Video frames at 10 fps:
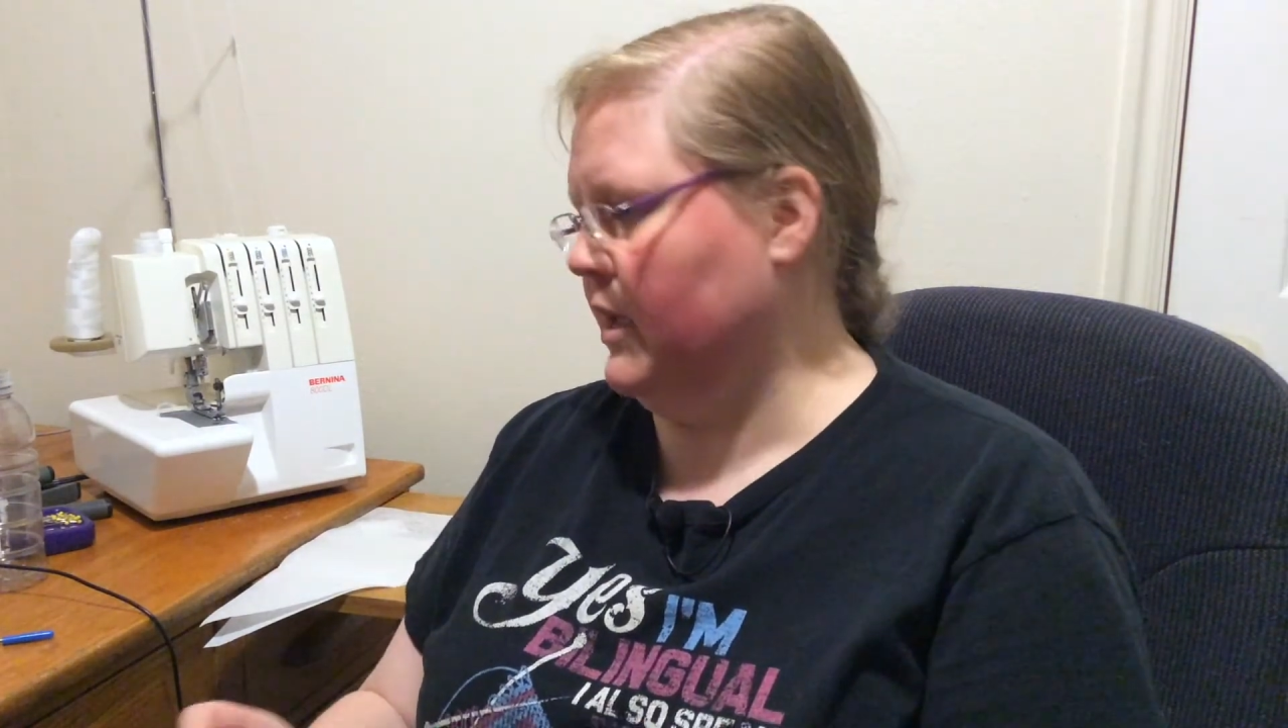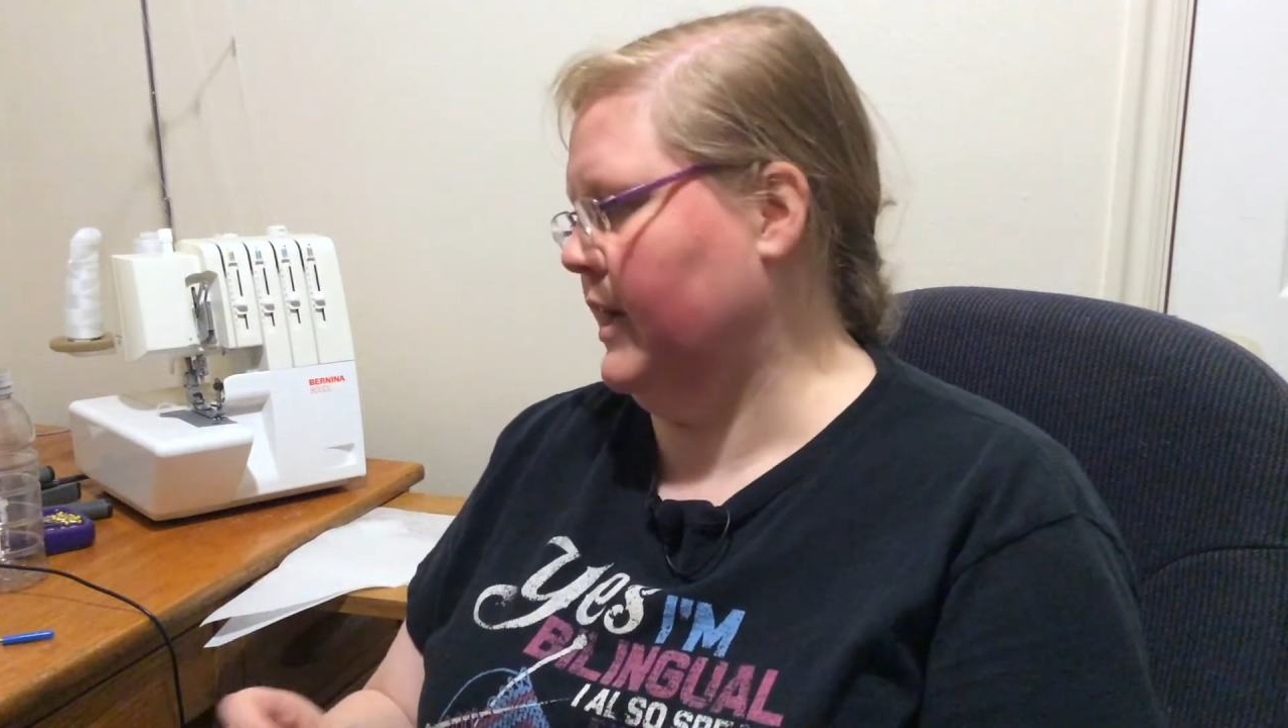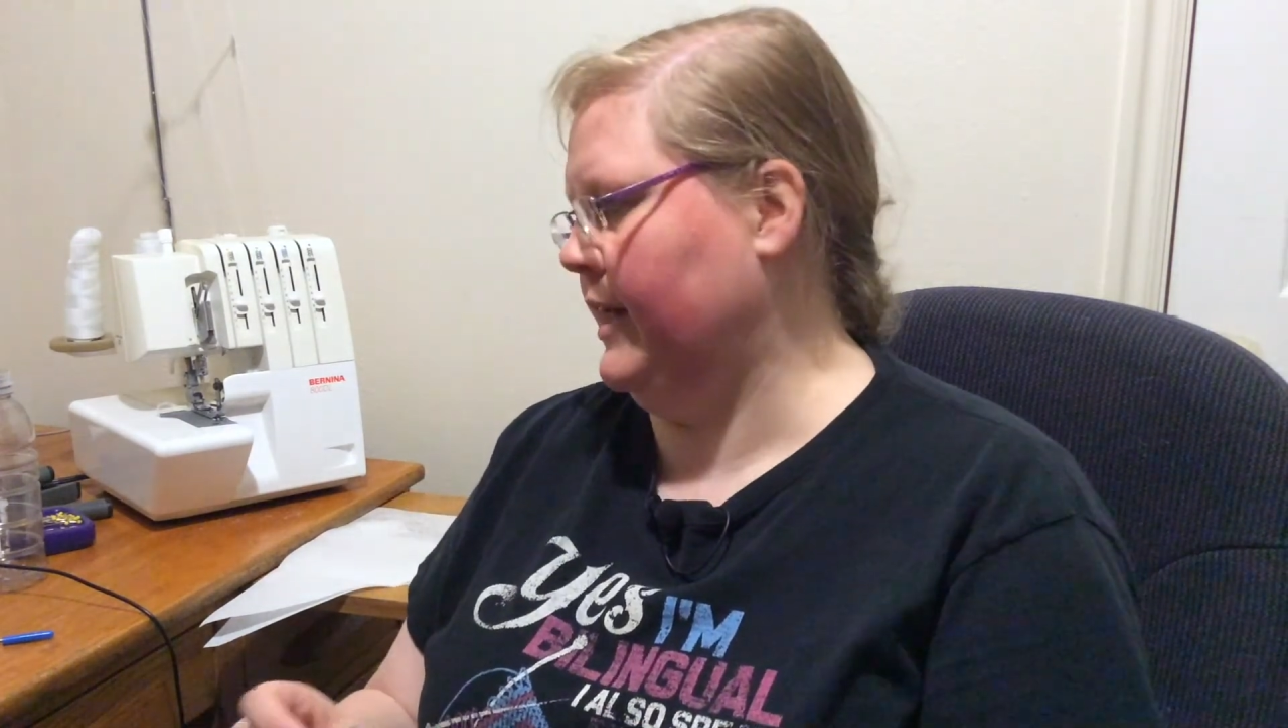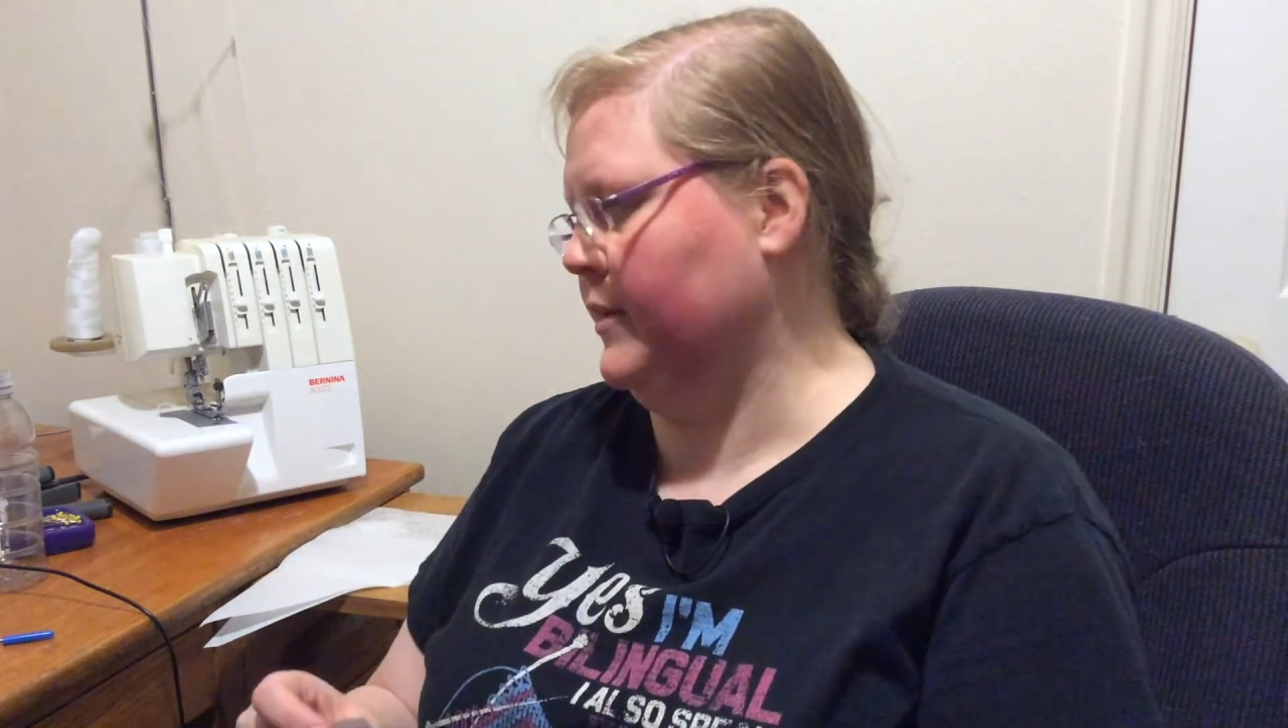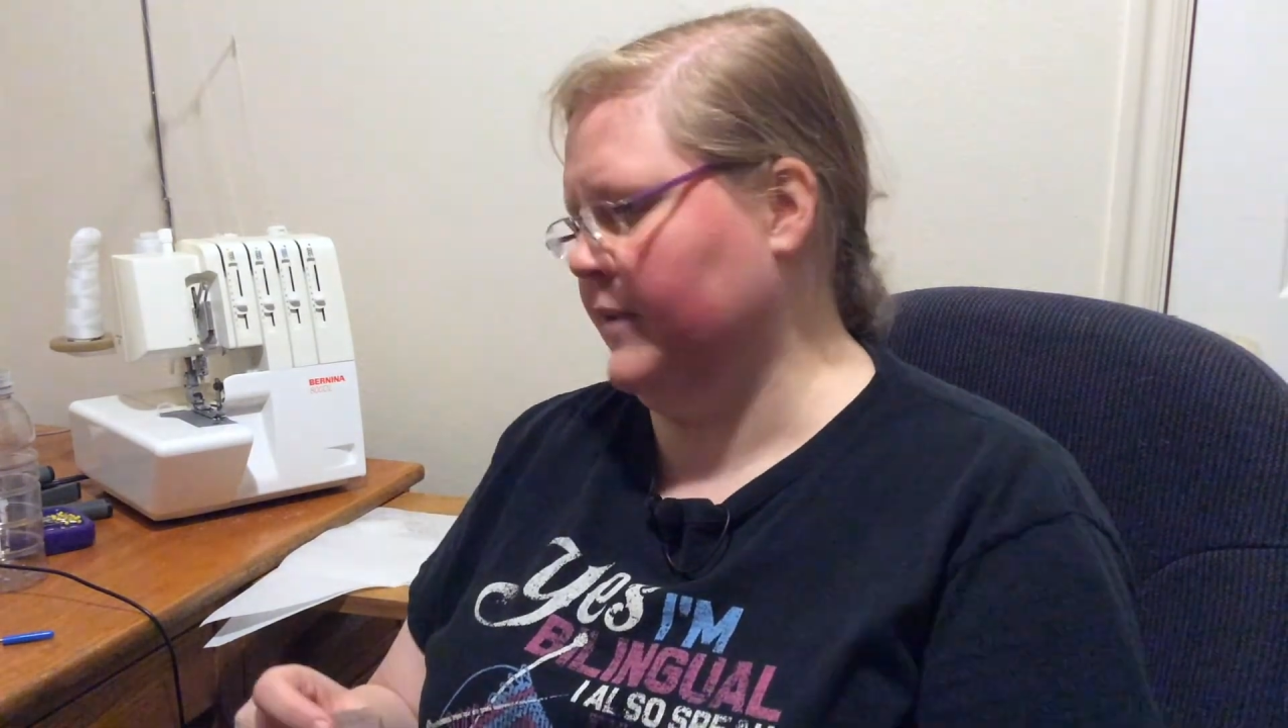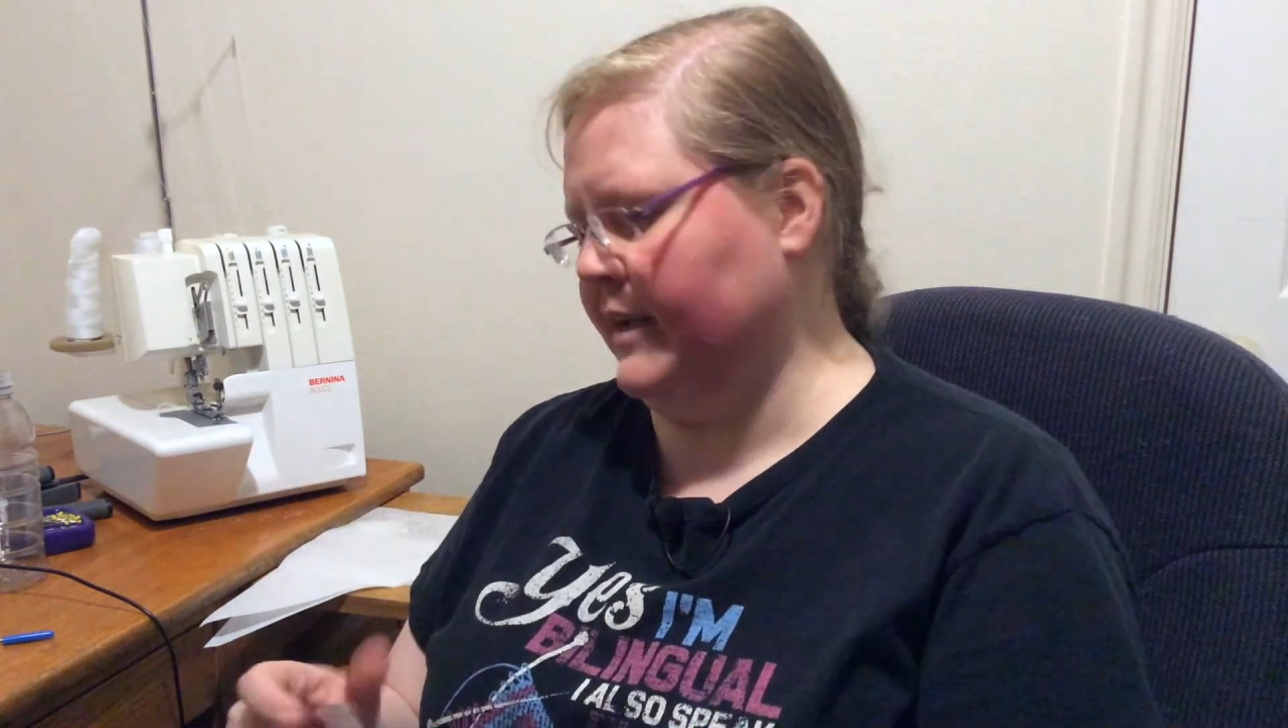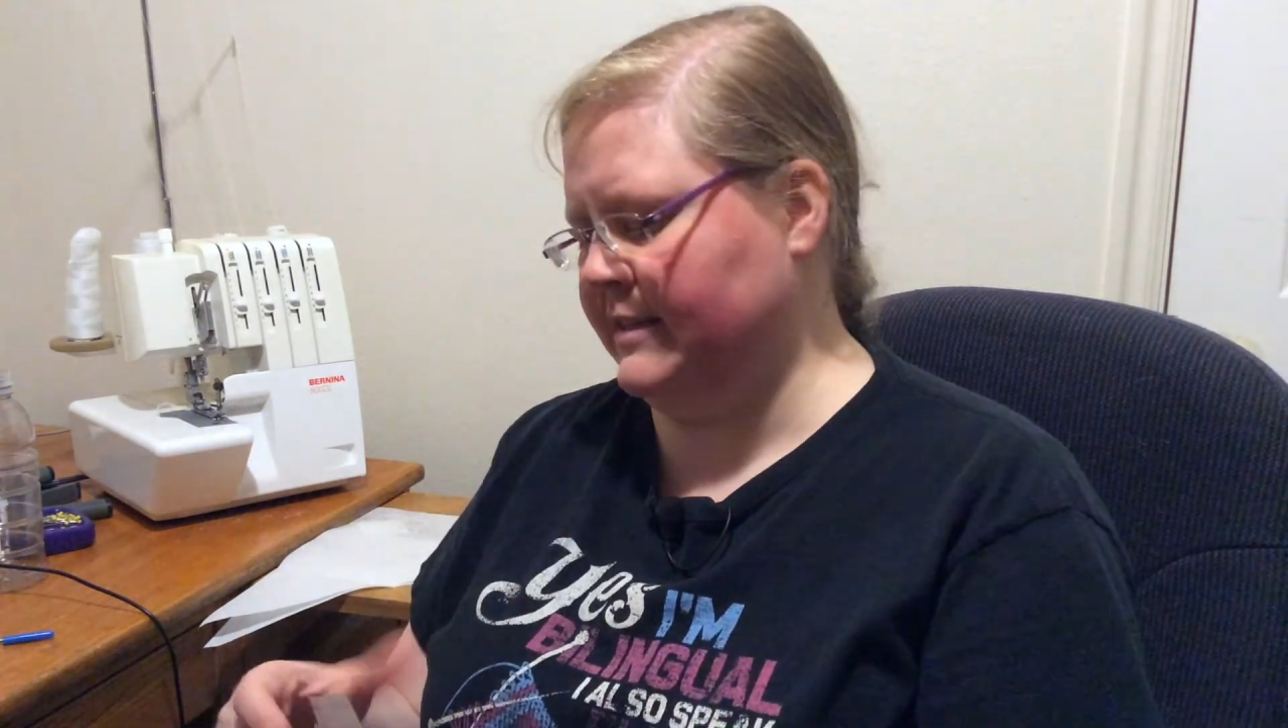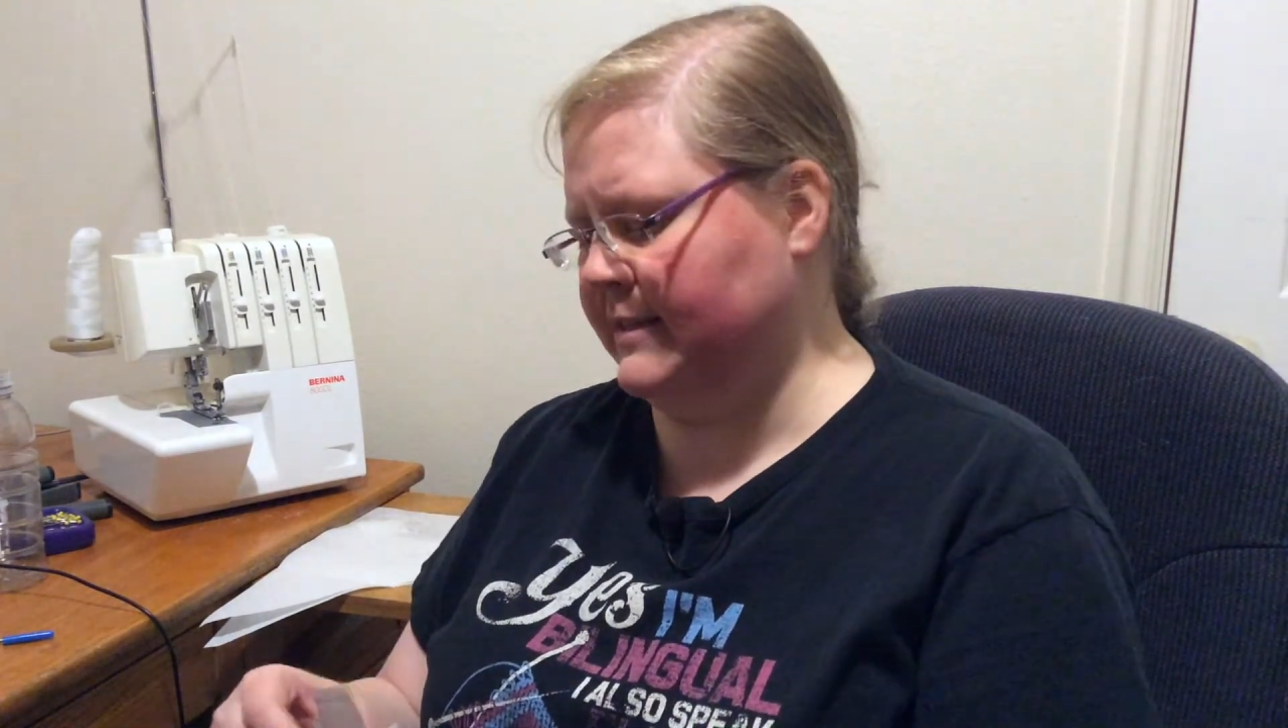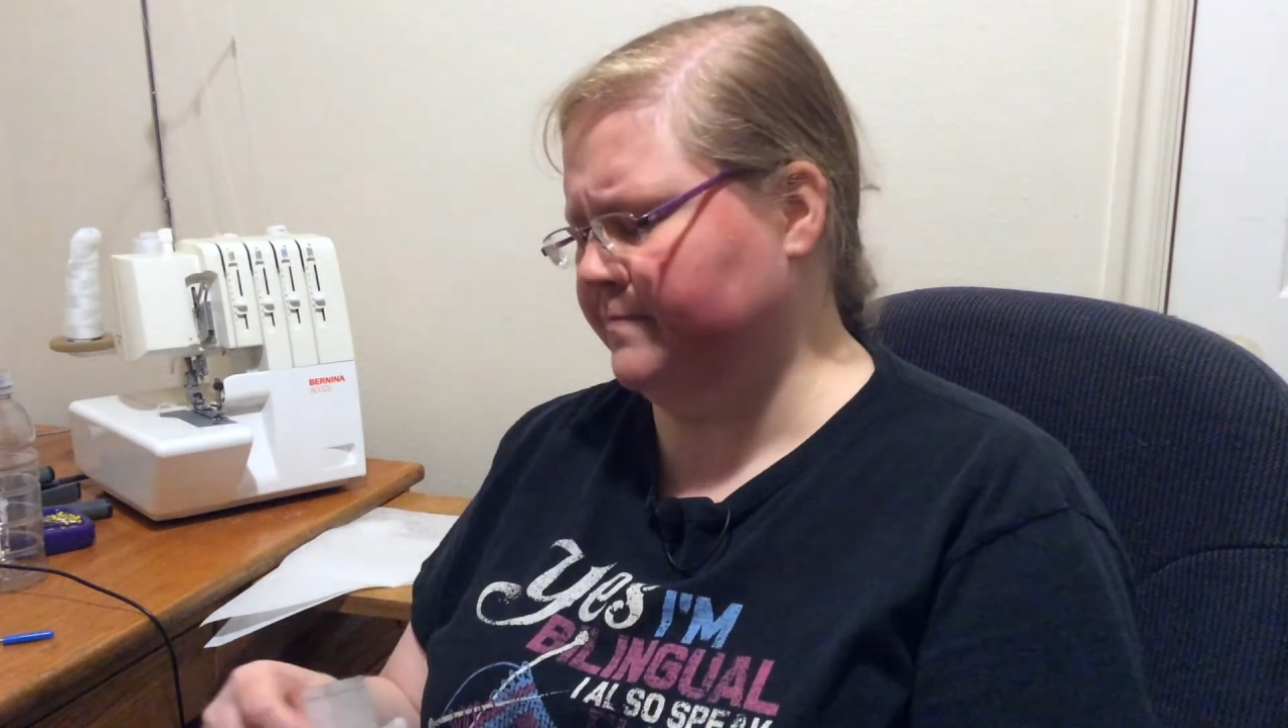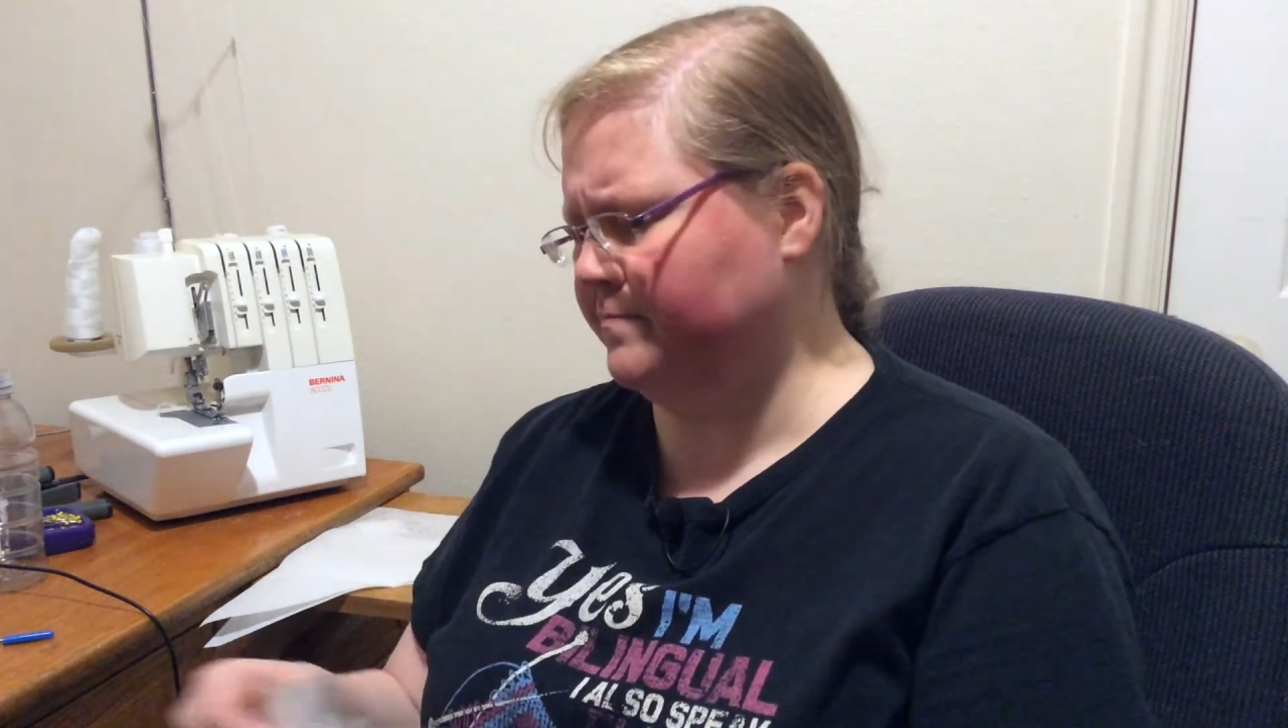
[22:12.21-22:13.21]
anyways,